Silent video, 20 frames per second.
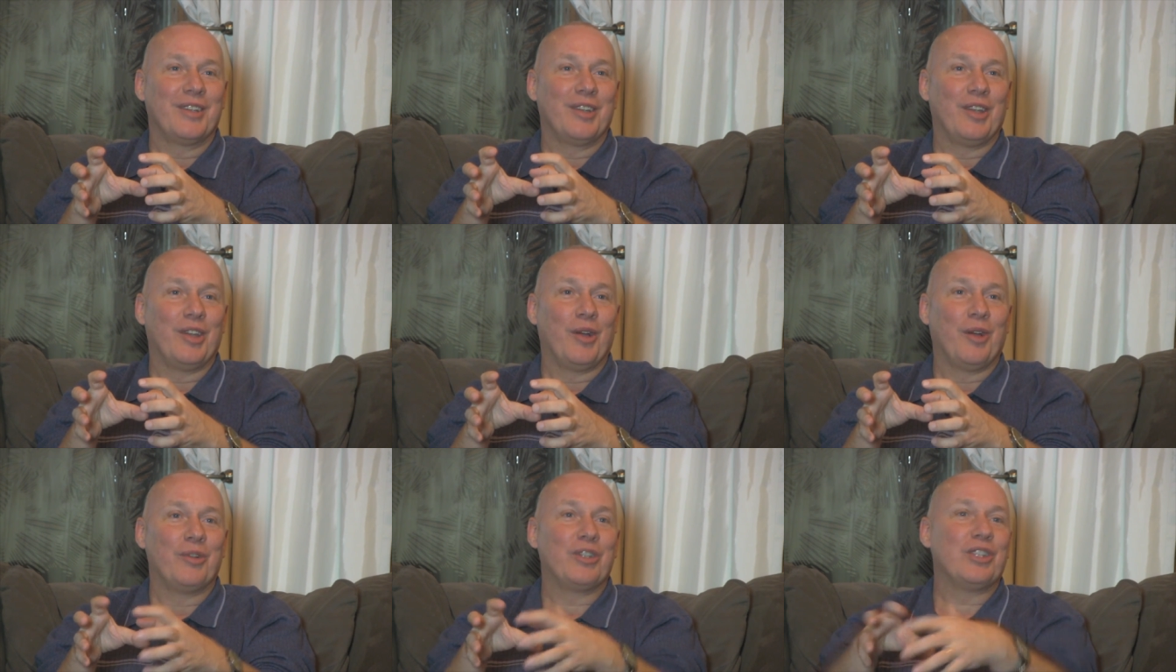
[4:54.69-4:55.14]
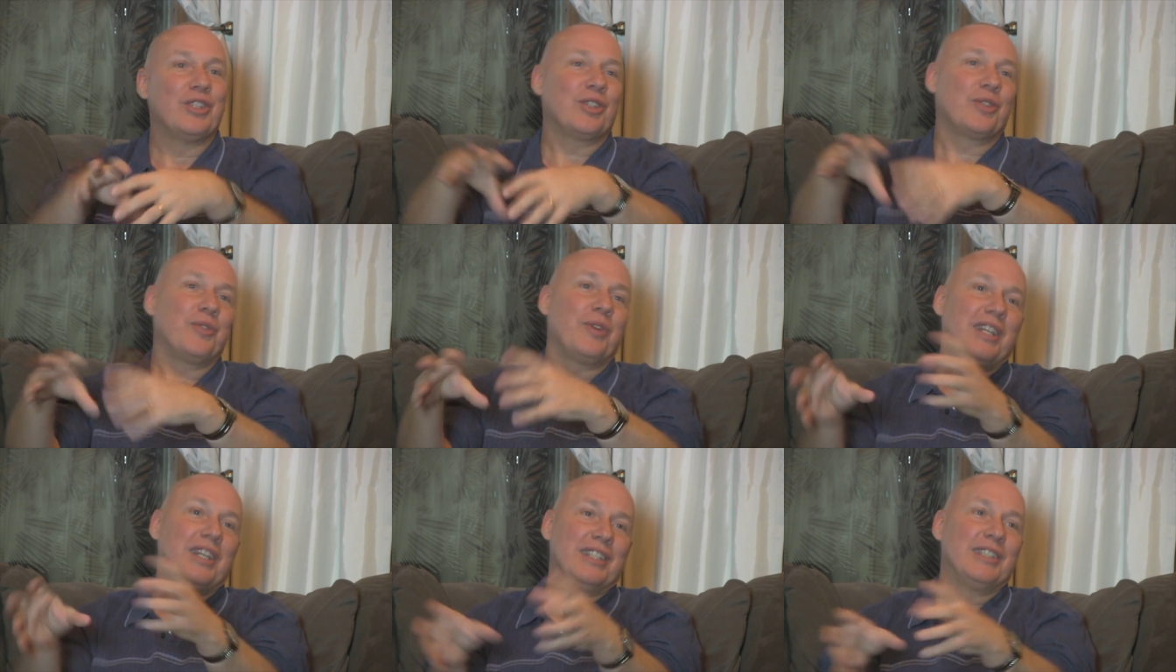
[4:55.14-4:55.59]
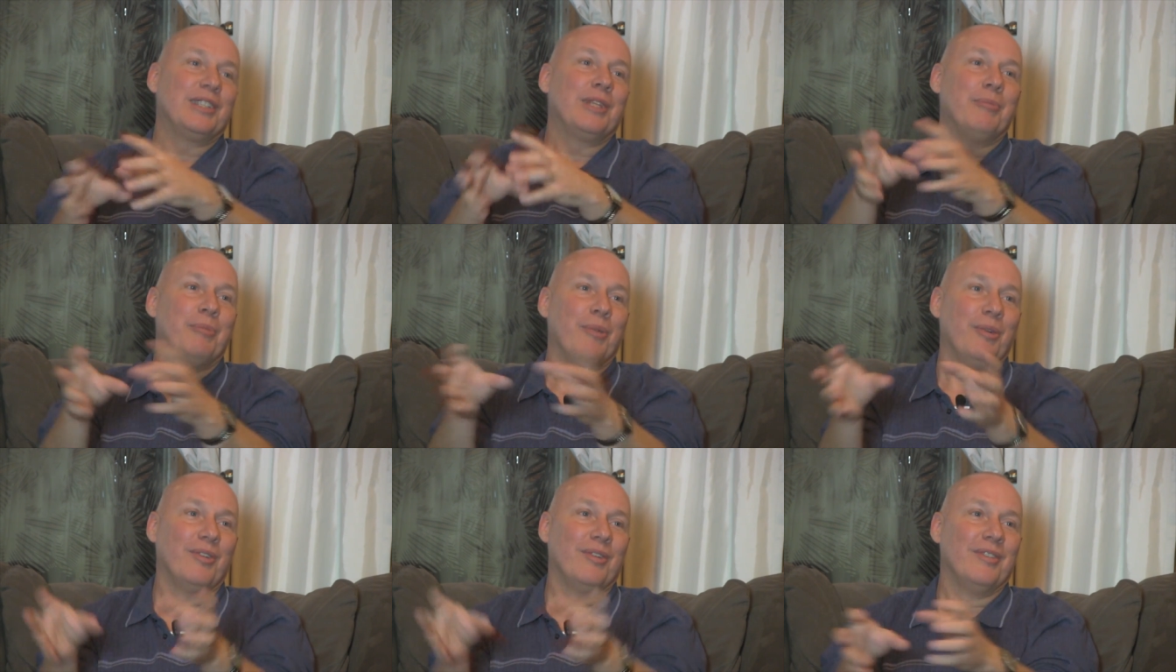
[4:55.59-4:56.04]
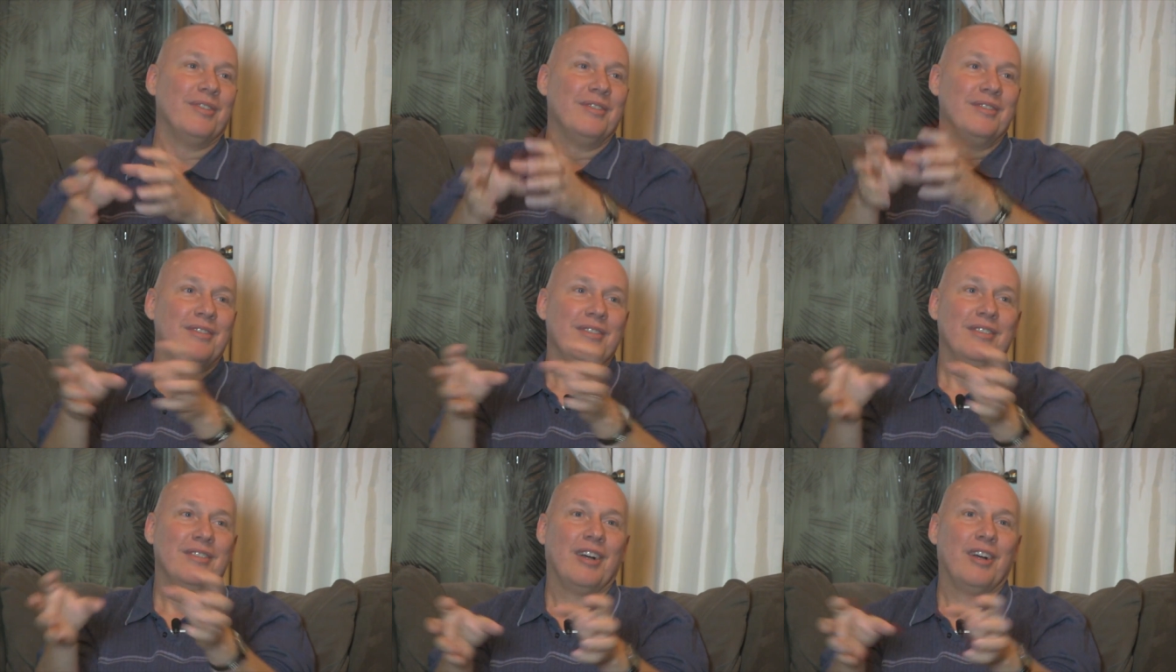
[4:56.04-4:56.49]
you know, which is a great symbol
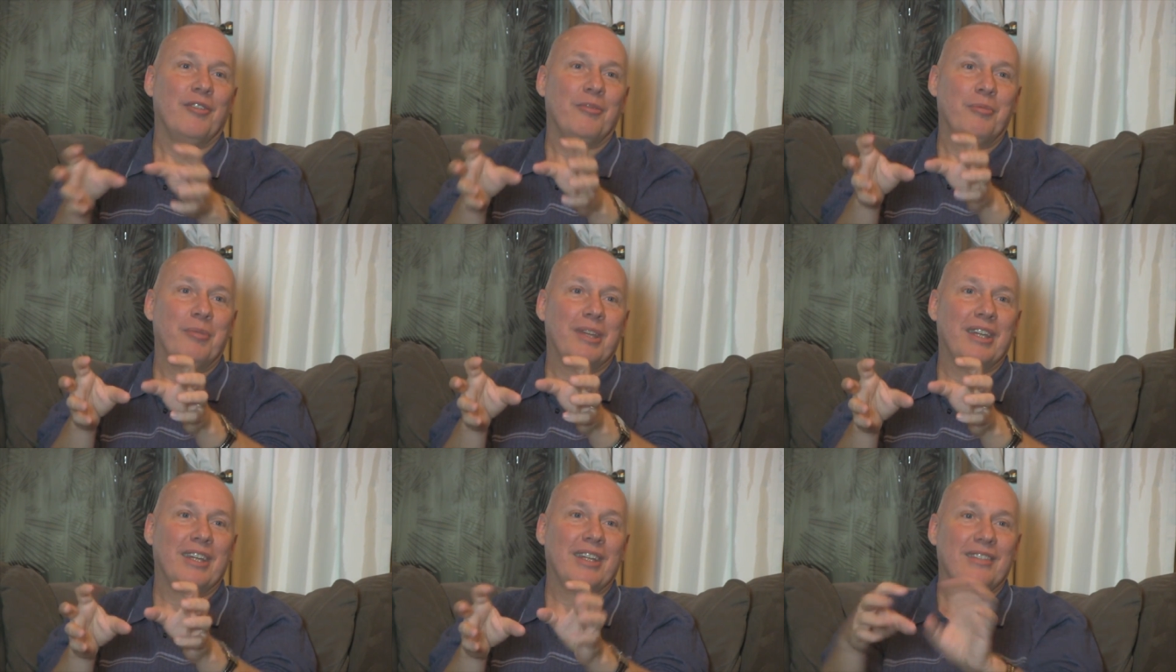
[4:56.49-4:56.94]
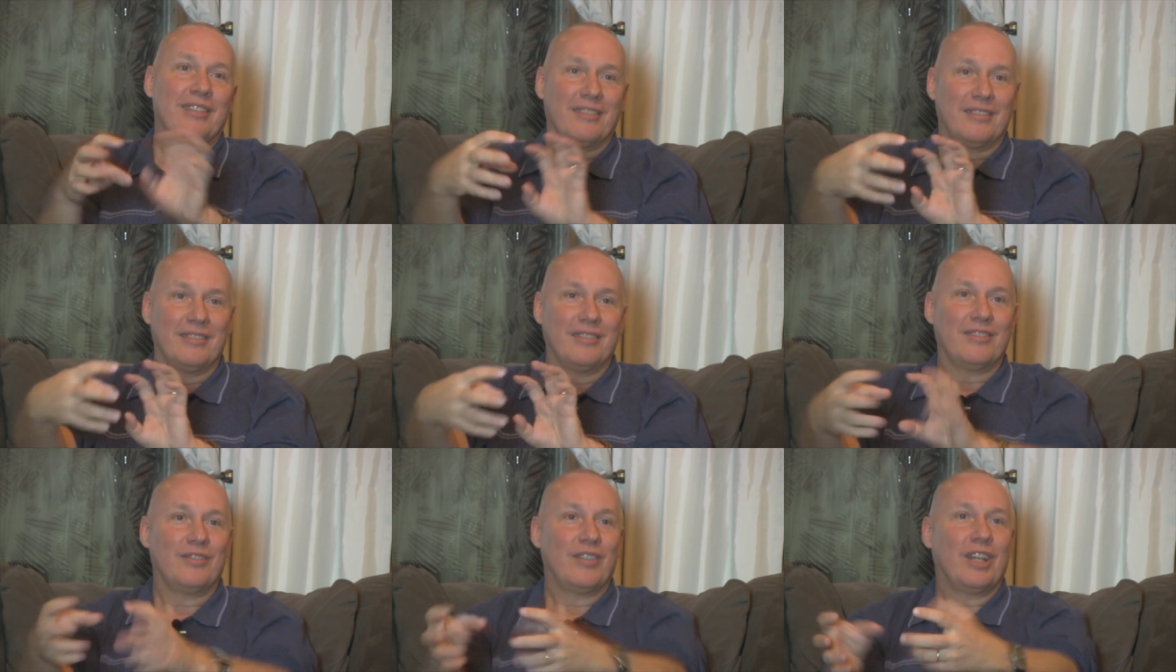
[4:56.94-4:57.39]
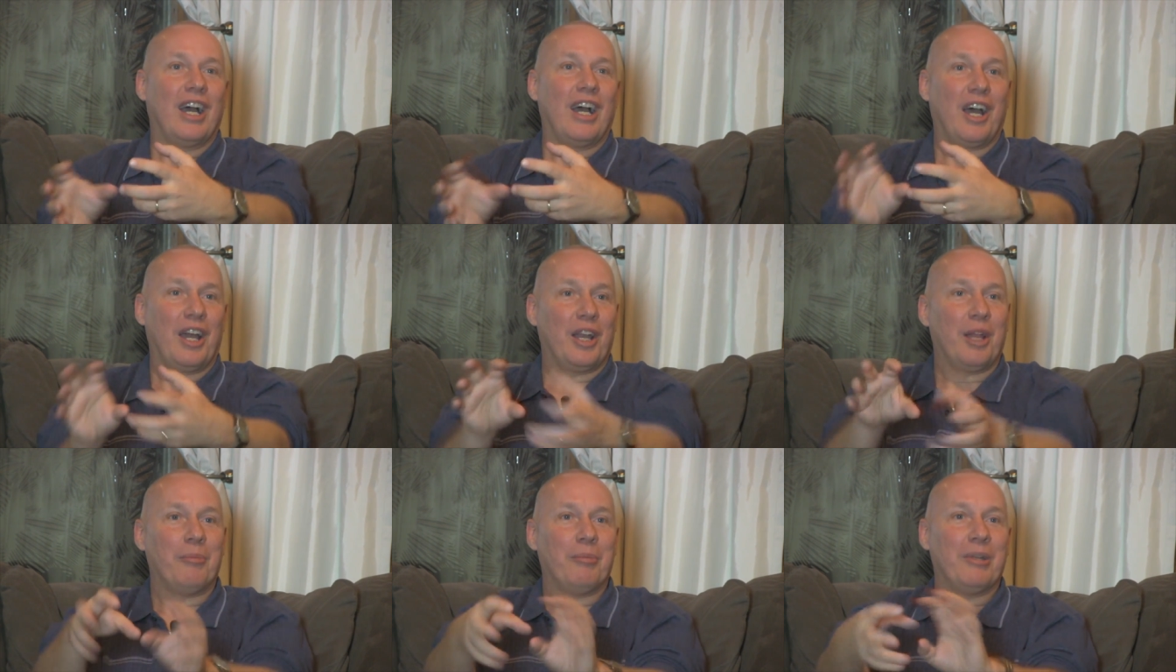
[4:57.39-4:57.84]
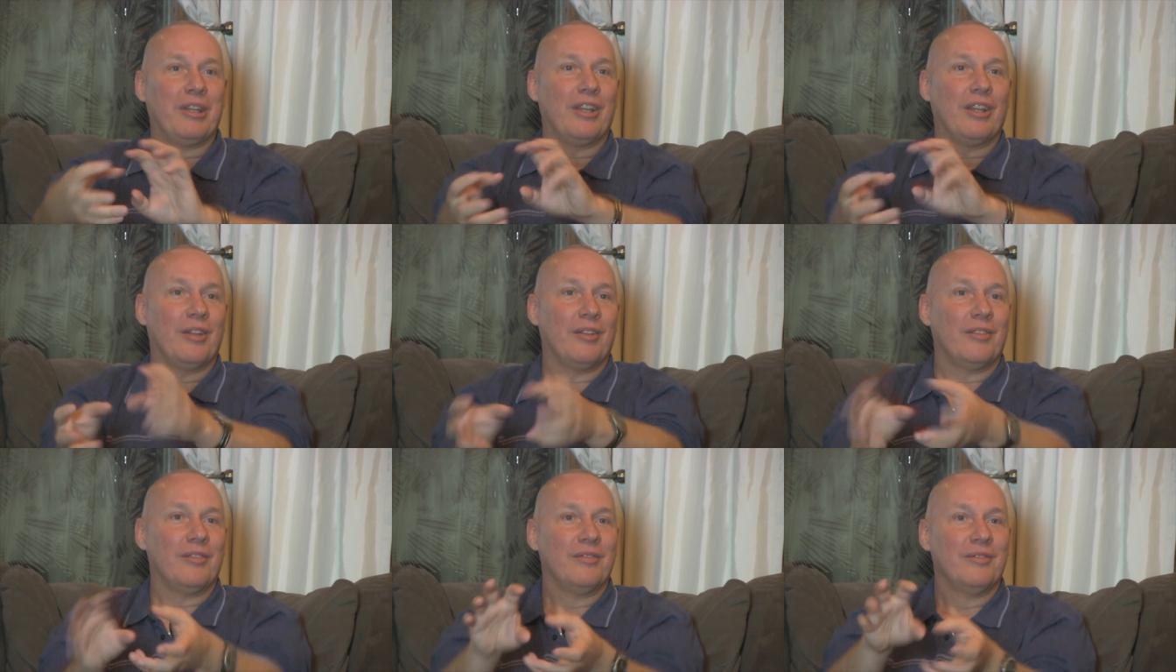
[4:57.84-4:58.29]
of being caught up in
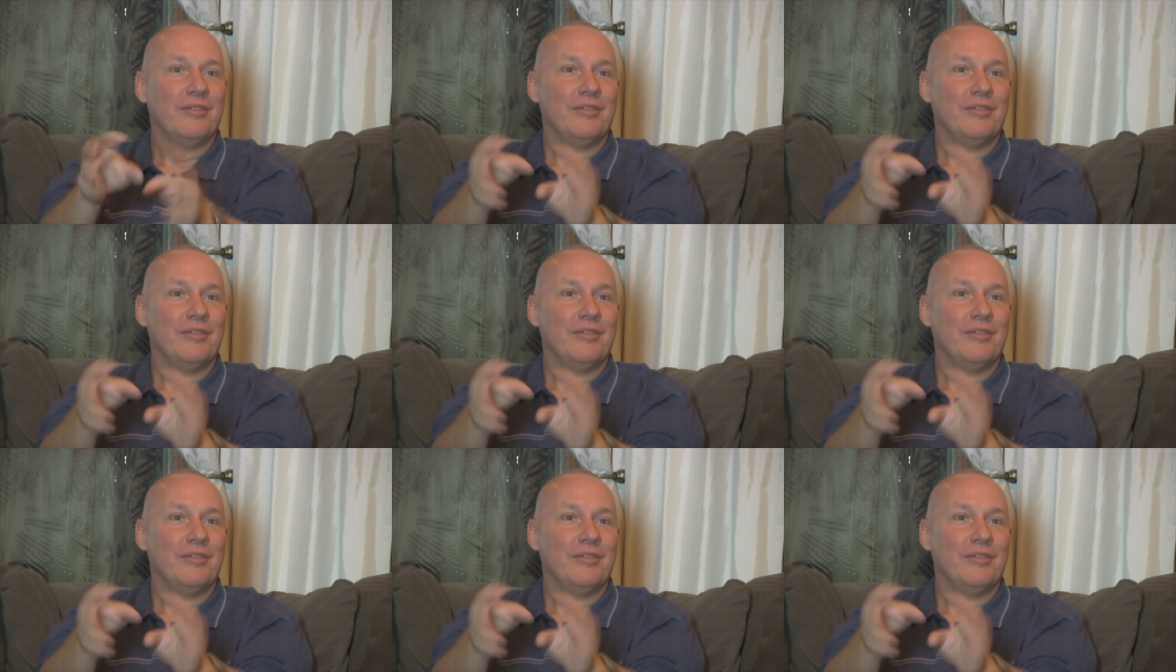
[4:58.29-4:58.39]
the